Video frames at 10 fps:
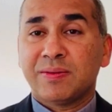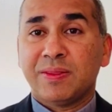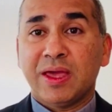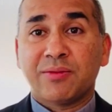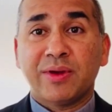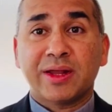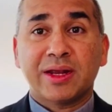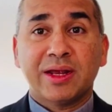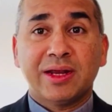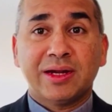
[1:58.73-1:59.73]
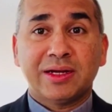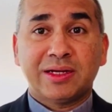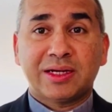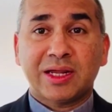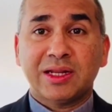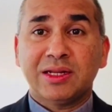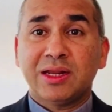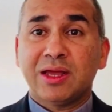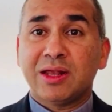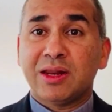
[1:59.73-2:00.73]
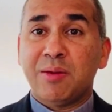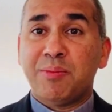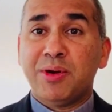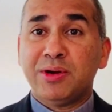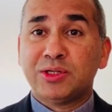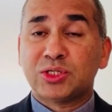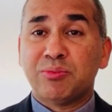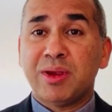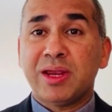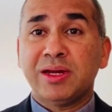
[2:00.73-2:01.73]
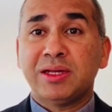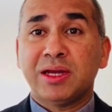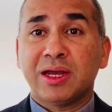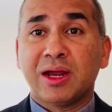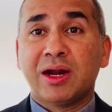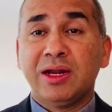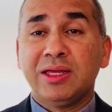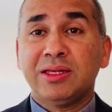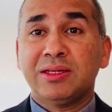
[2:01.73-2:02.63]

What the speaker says: There were 10 lepers made clean,